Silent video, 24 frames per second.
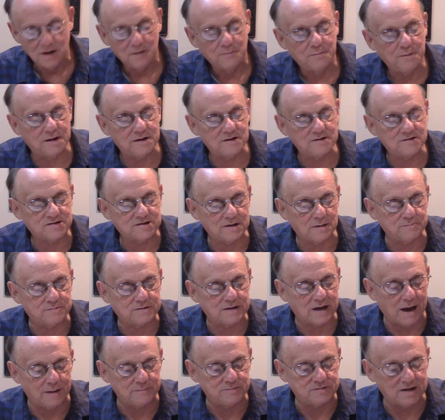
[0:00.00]
But
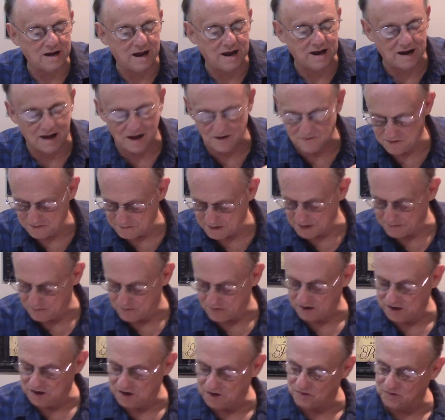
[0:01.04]
sometimes, and I remember
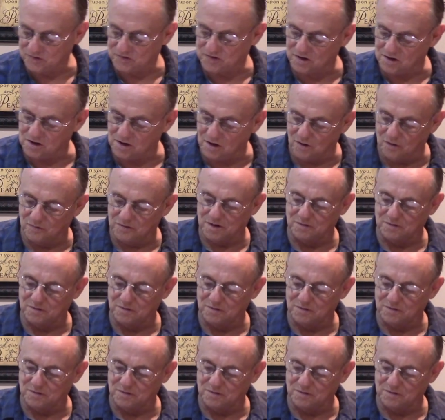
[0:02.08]
years ago,